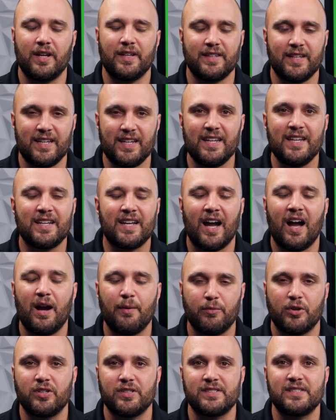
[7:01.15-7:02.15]
on the
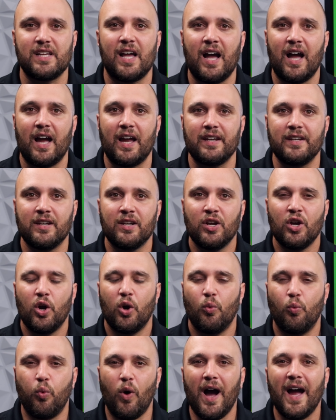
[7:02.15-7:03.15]
e-commerce side,
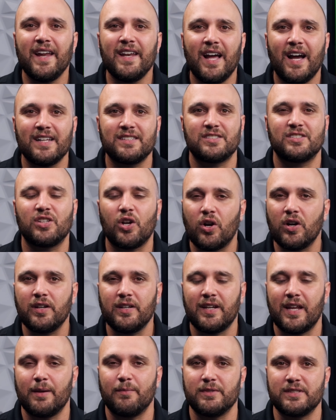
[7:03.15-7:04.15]
why not start
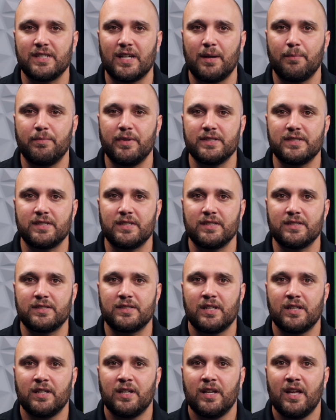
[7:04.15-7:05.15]
an Amazon
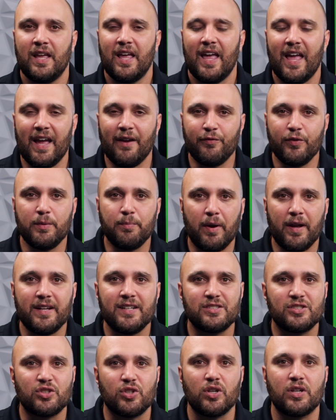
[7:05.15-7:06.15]
business?
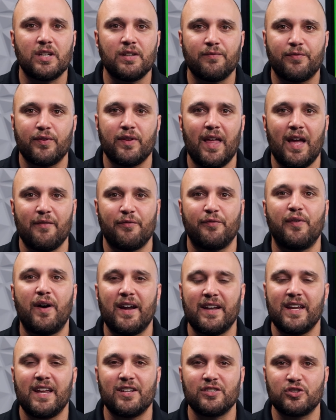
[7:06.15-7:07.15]
Everybody's looking for that
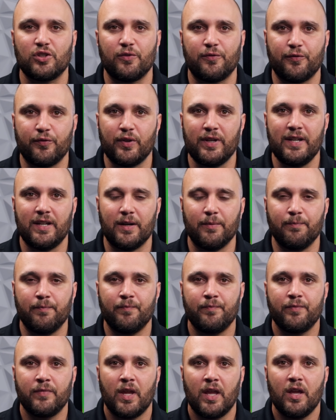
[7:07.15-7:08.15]
financial freedom.
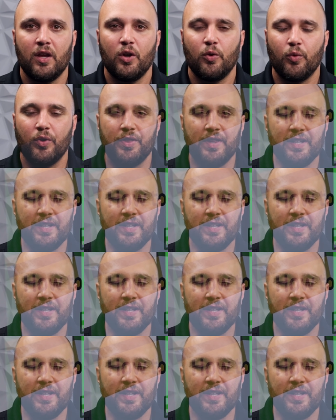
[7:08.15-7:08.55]
Well,